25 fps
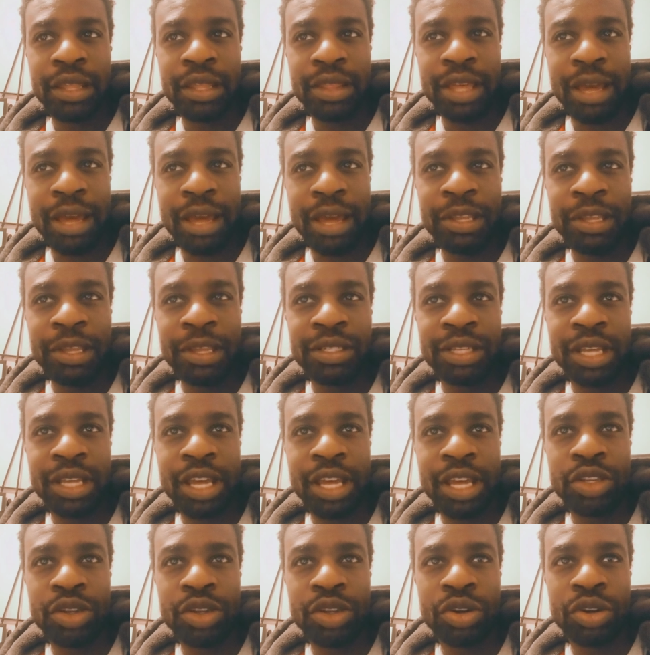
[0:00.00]
that means
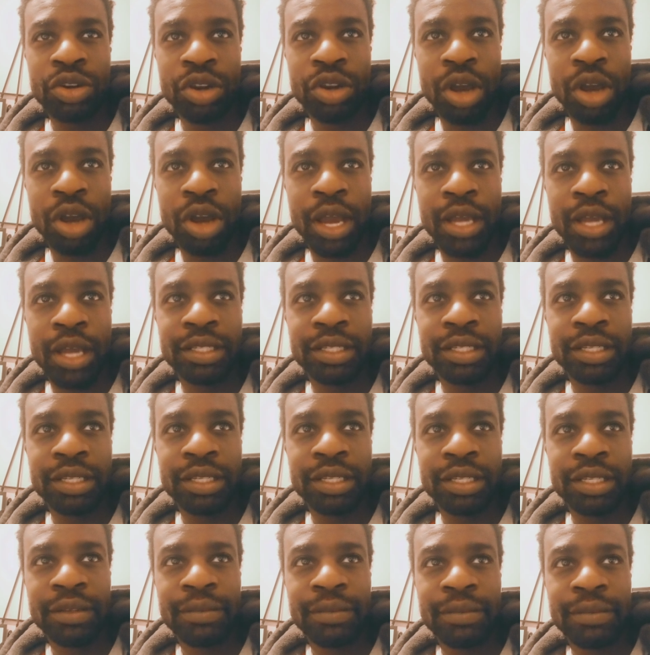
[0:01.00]
that you're not,
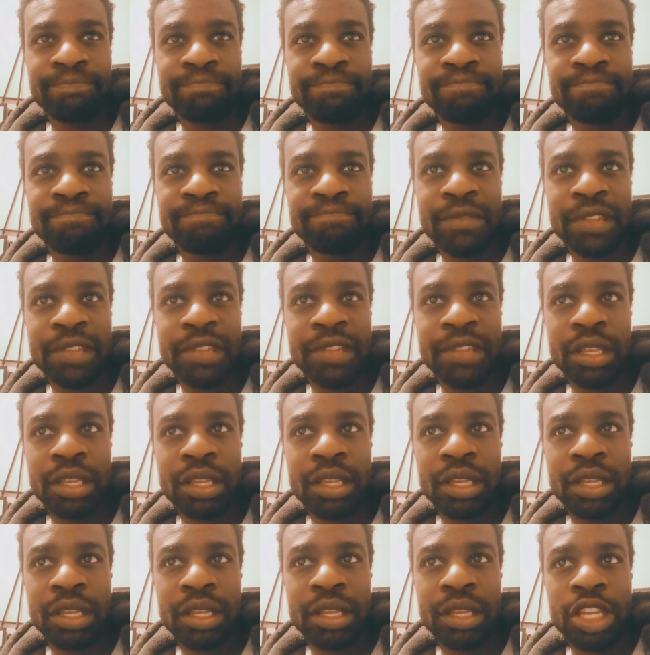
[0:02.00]

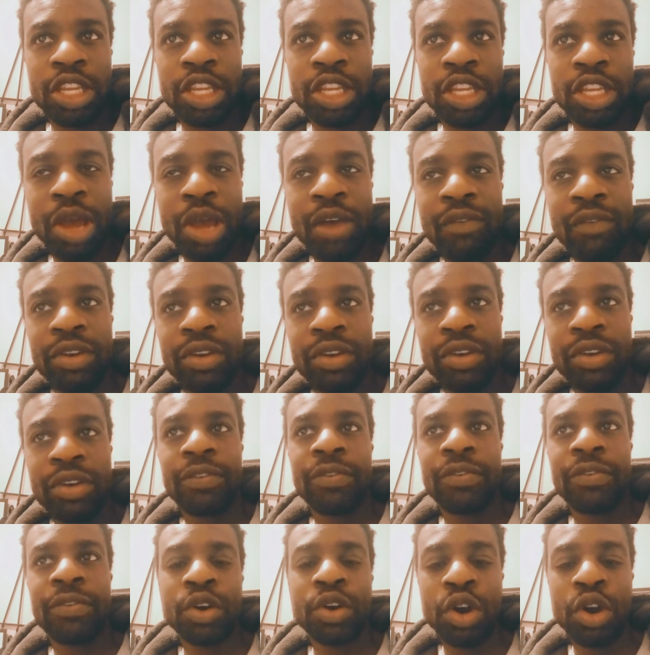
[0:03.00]
you don't have
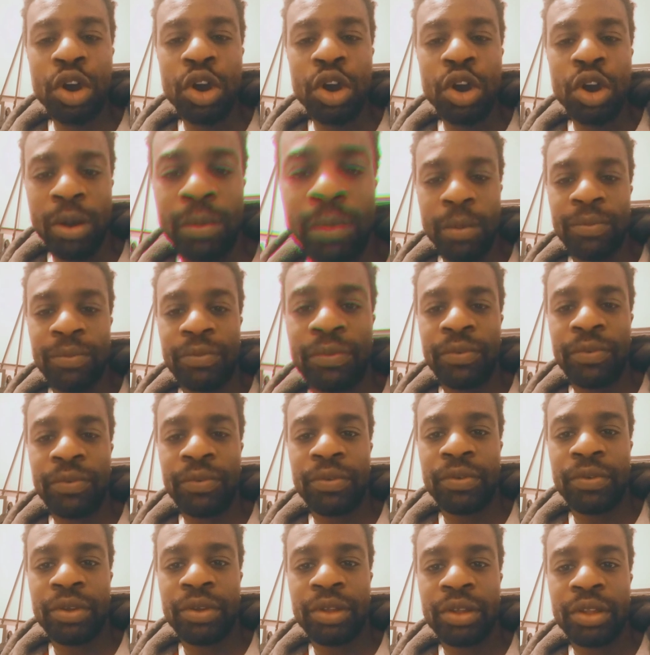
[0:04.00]
enough umph
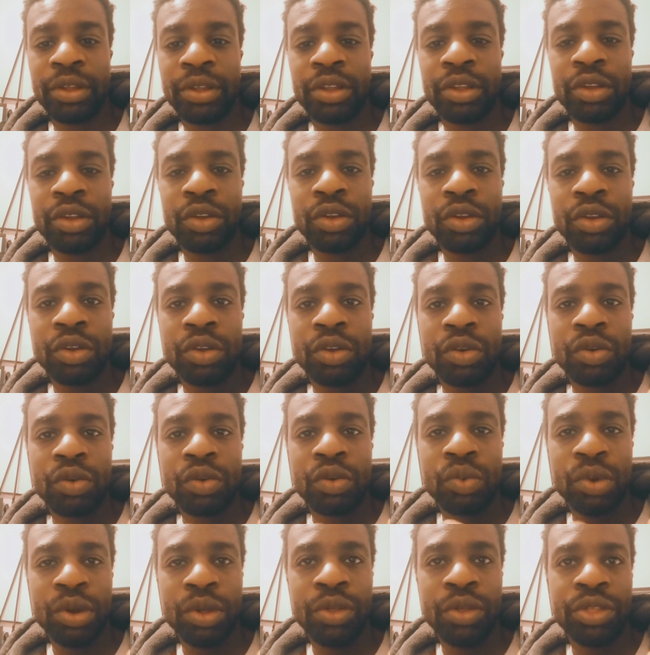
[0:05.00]

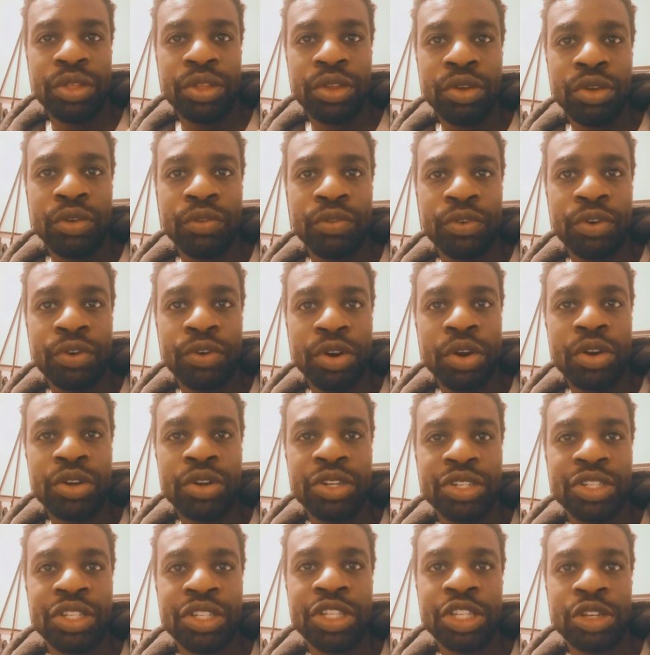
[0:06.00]
with you for her
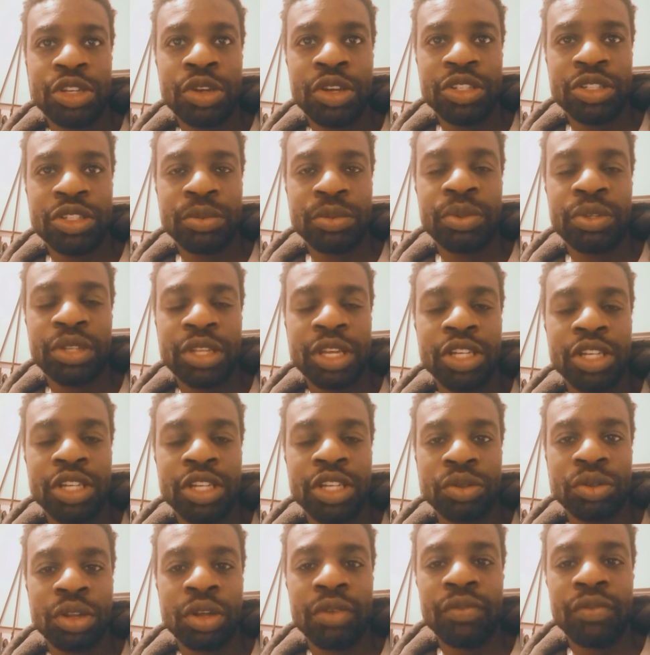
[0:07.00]
to see you as a
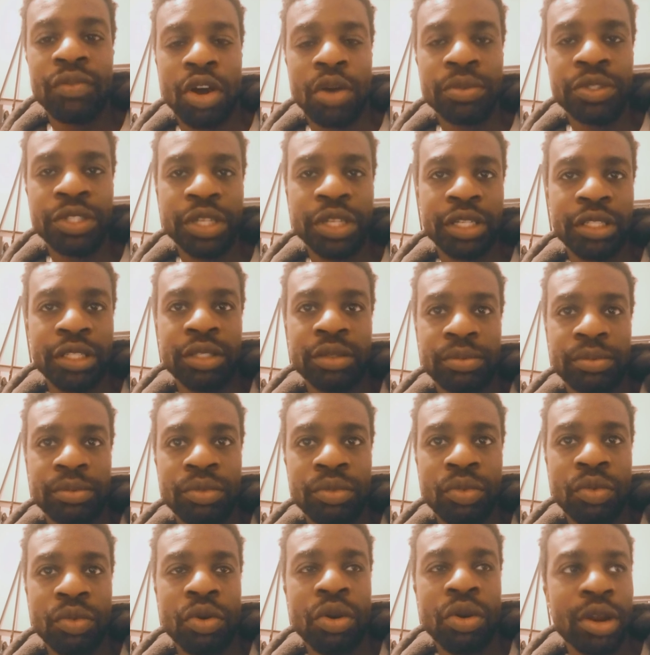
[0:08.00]
potential love object
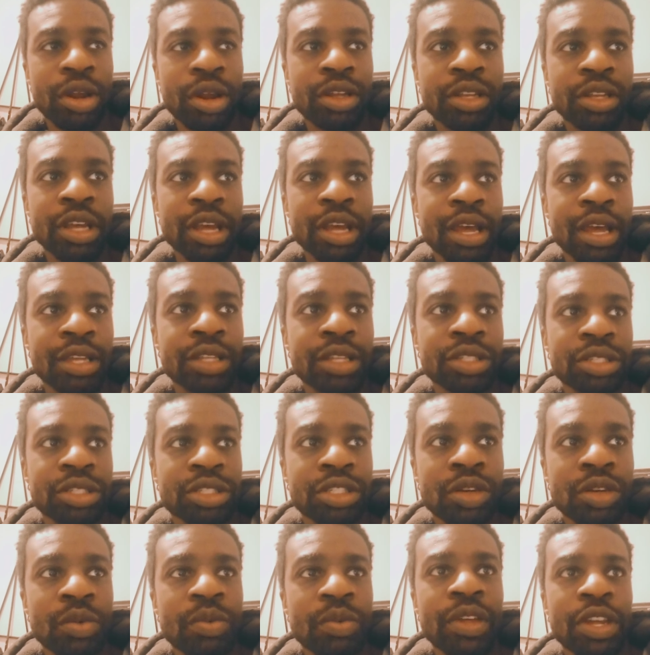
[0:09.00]
or as
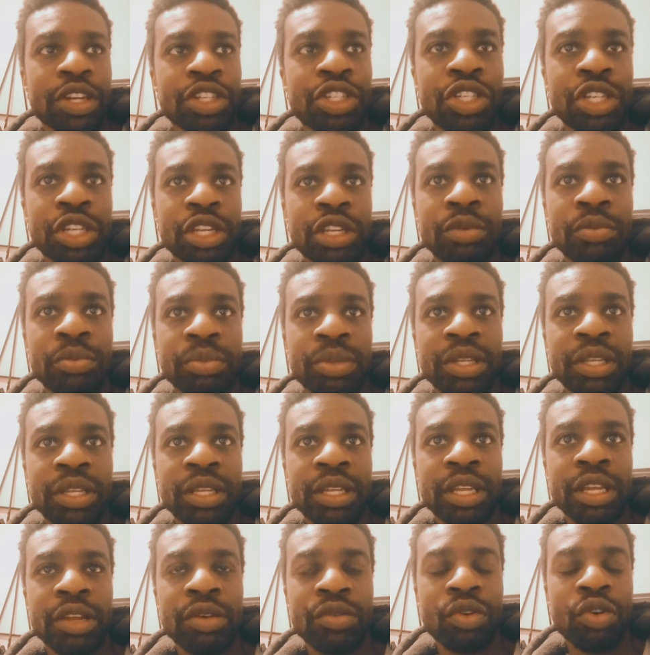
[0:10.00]
someone that she can
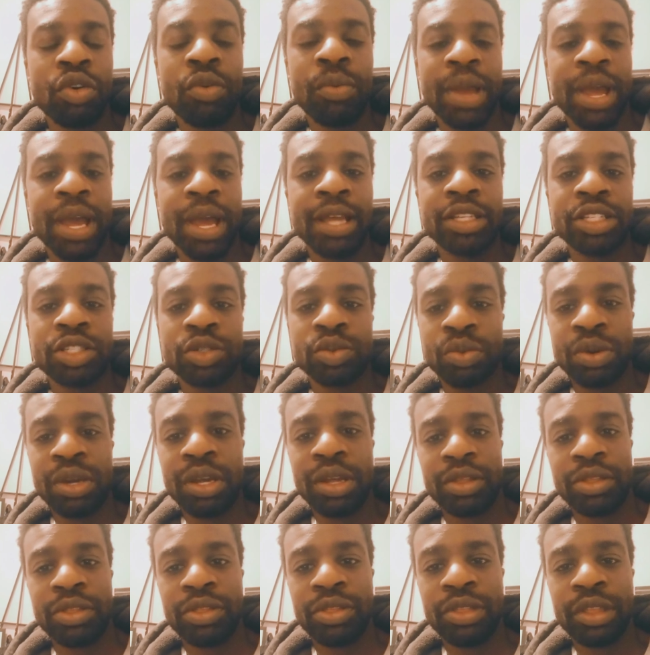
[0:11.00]
be in romance
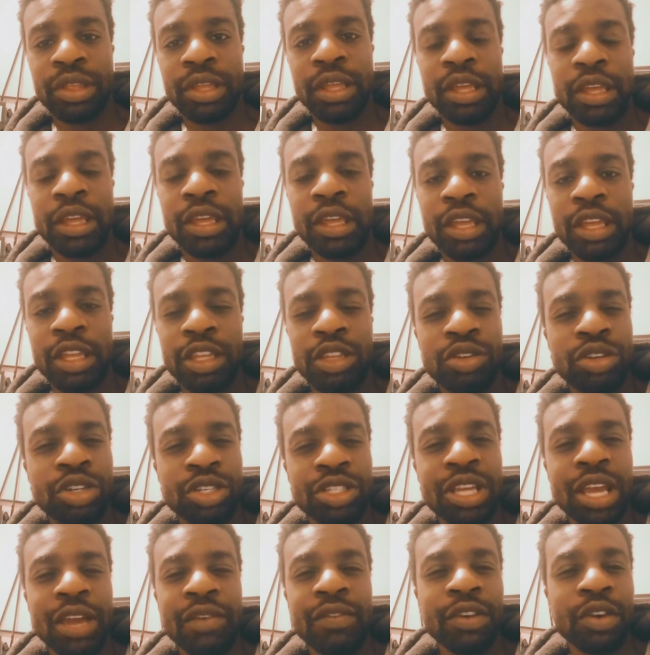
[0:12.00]
with. You
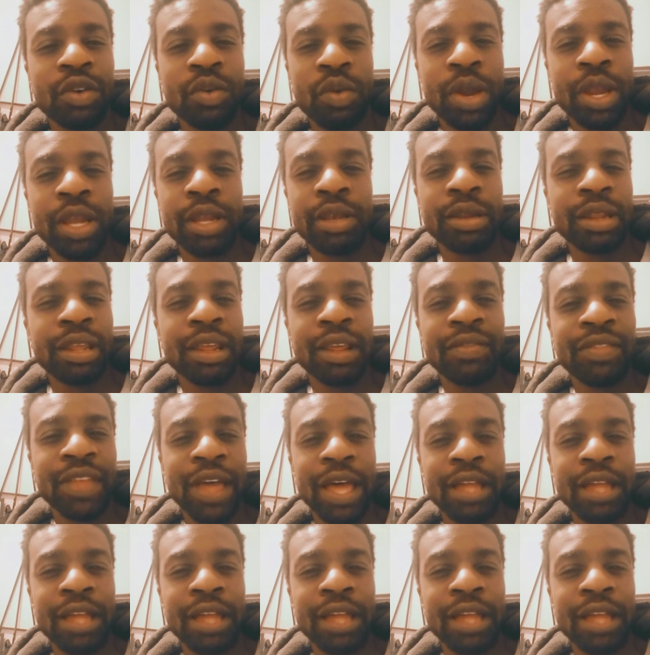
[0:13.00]
just haven't quite hit